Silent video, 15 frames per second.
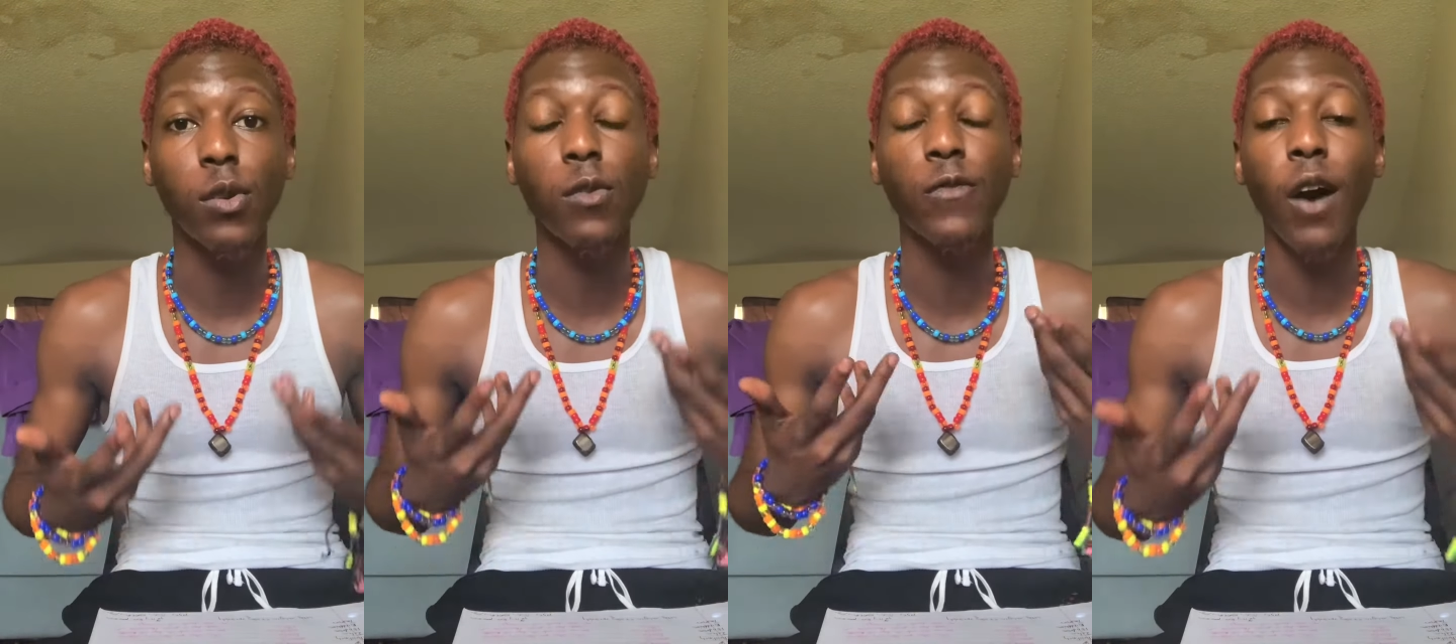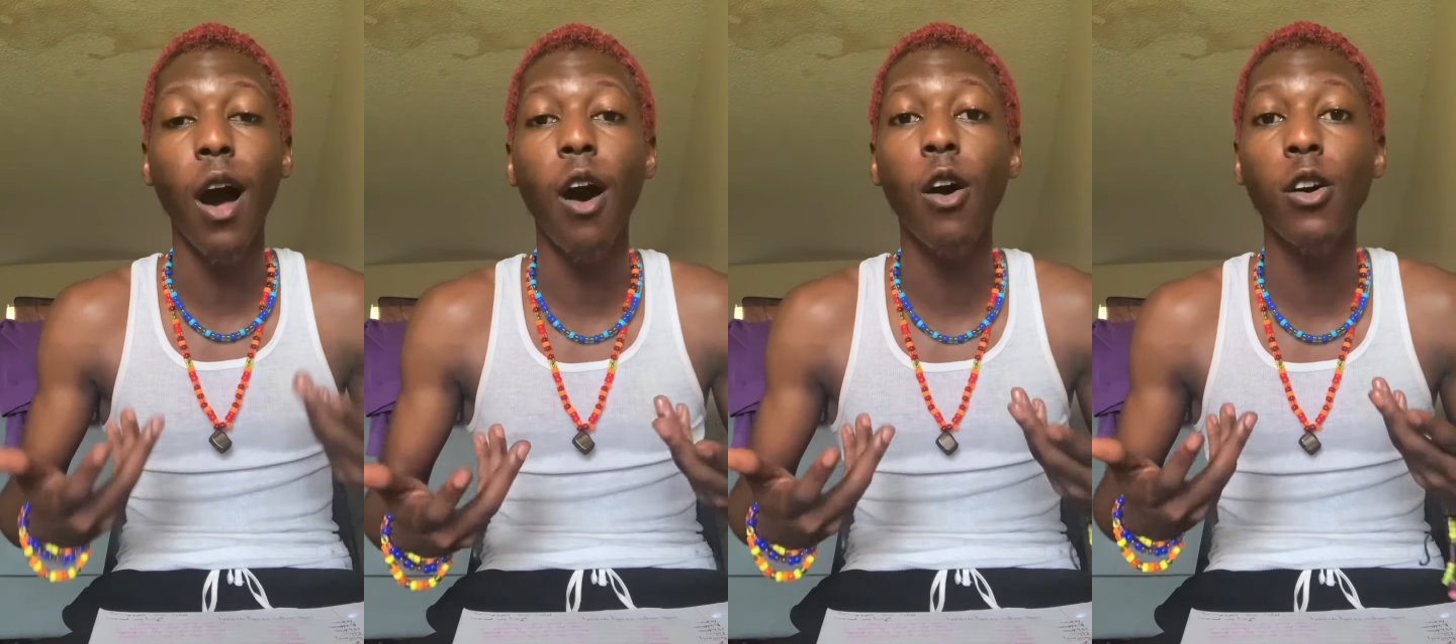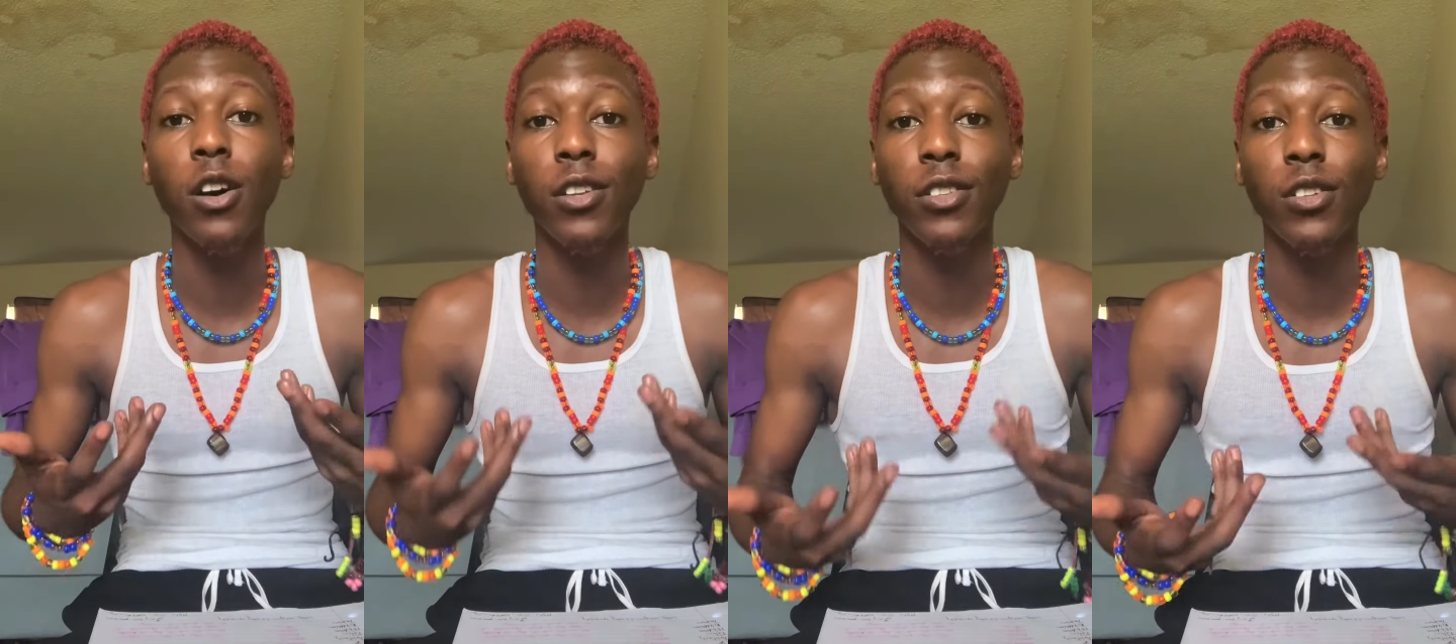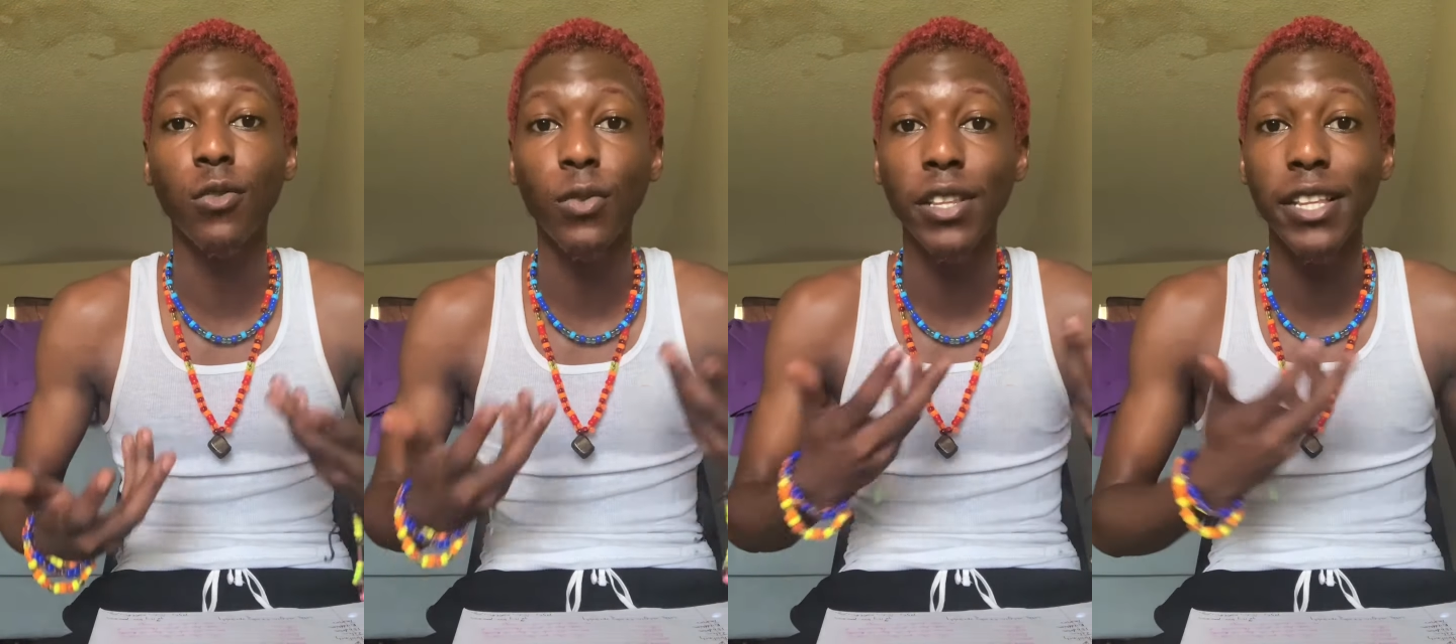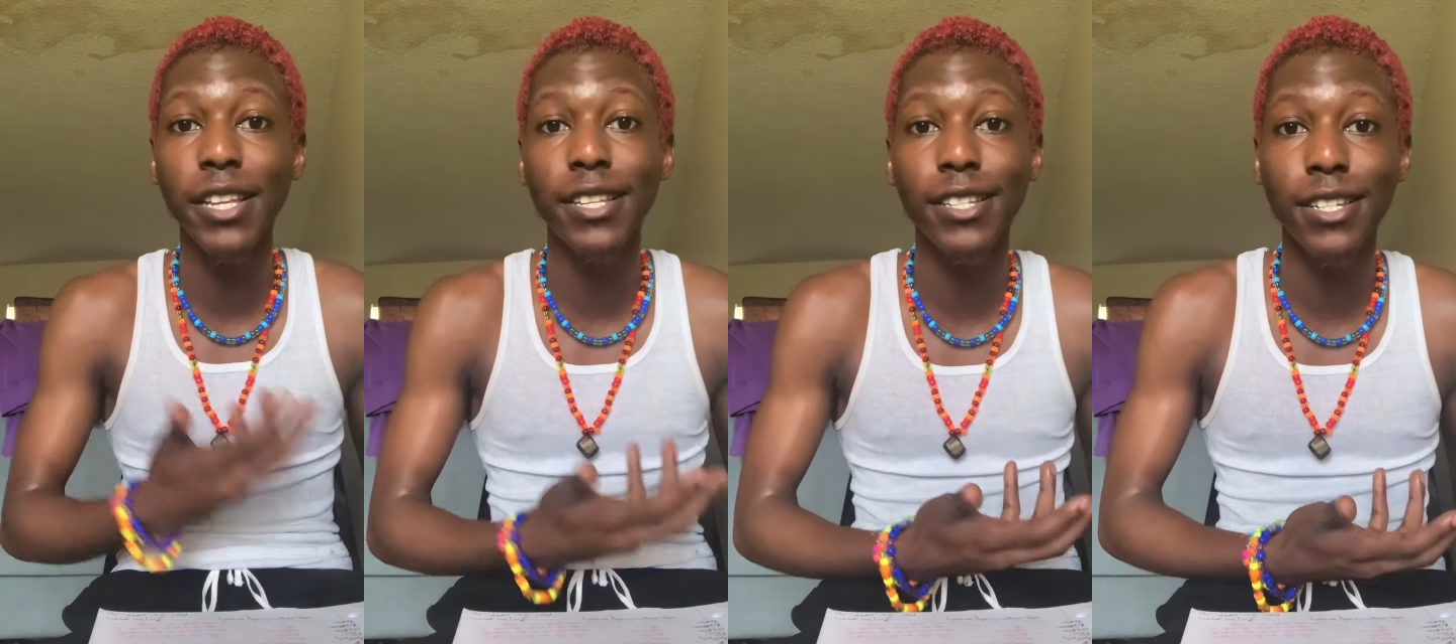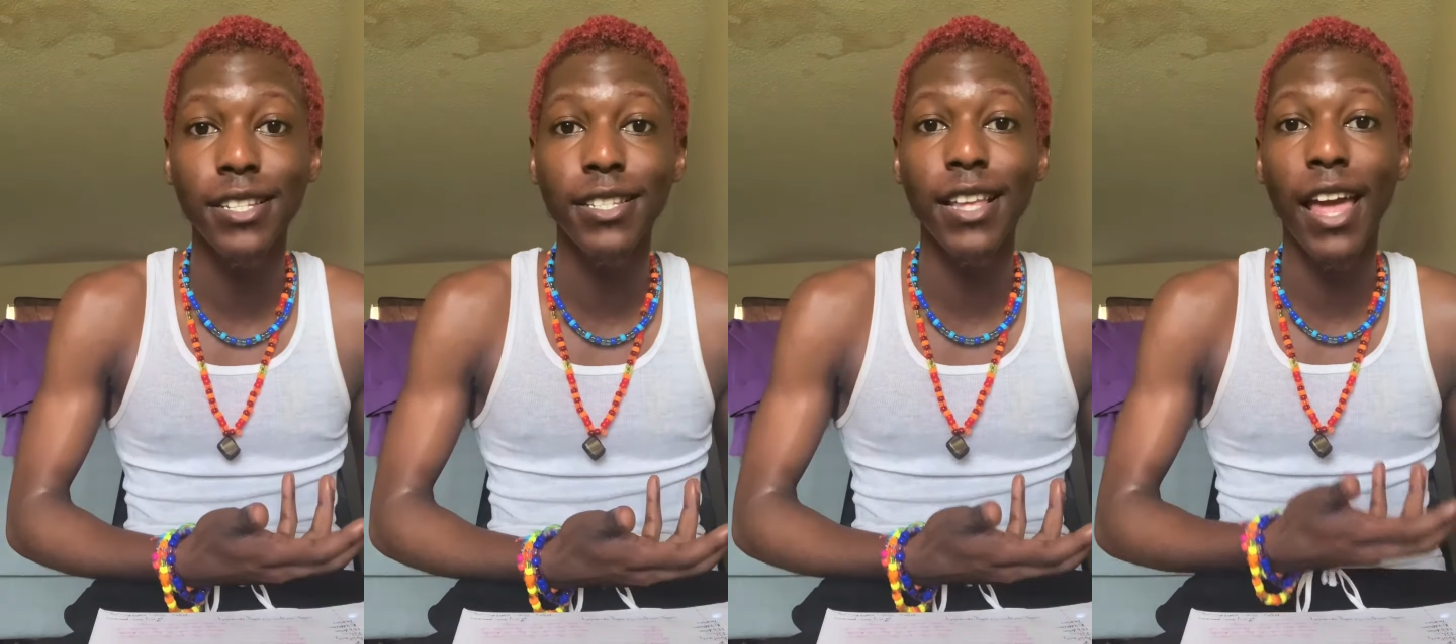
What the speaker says: fall under religion